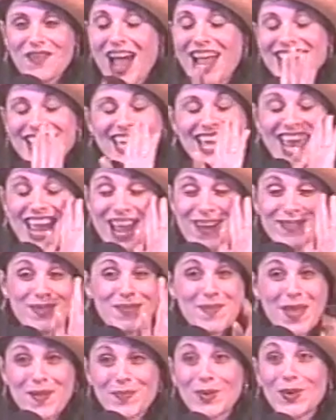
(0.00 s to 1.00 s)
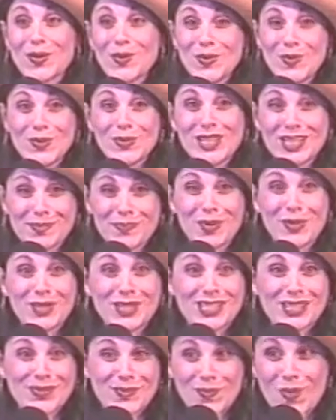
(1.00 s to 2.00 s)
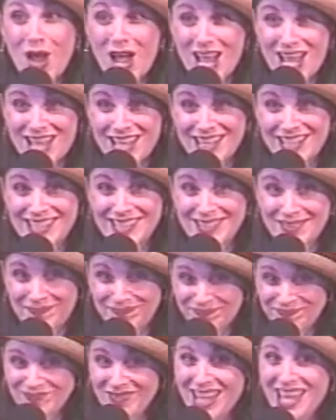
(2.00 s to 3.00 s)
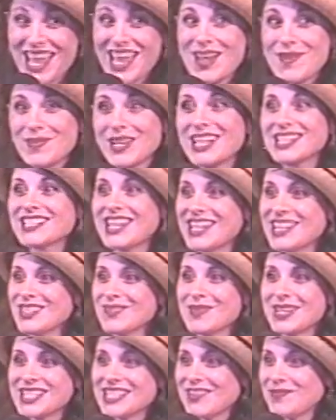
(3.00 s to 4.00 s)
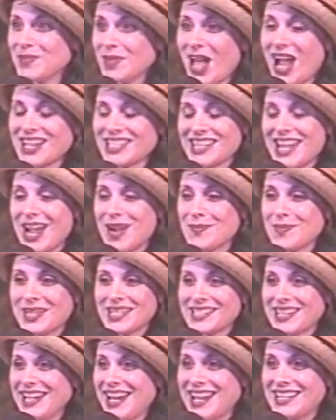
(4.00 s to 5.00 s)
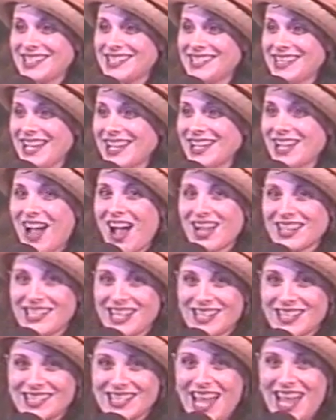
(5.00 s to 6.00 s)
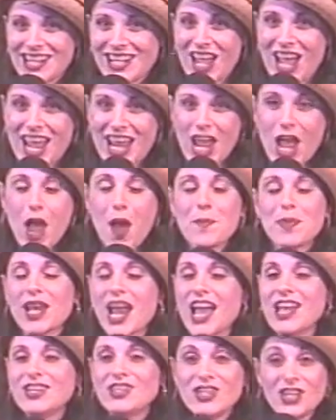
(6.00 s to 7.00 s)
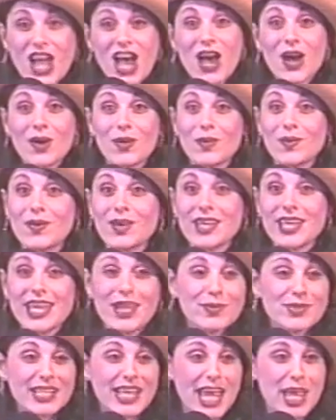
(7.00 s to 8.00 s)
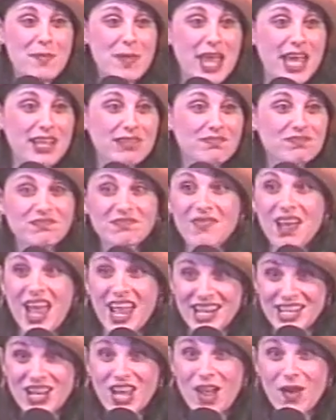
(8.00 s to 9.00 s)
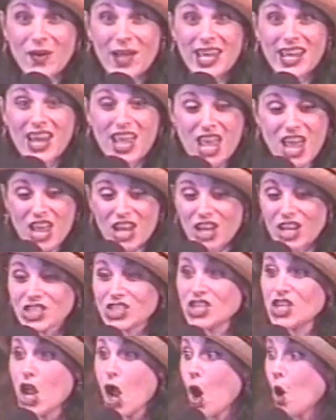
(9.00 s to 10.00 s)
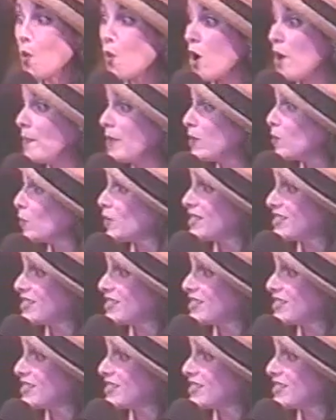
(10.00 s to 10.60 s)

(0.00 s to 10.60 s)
I can't remember who this person was, either because I blocked it out because I'd had 10 cocktails that night, but I know it was a gay man. I know it, because no woman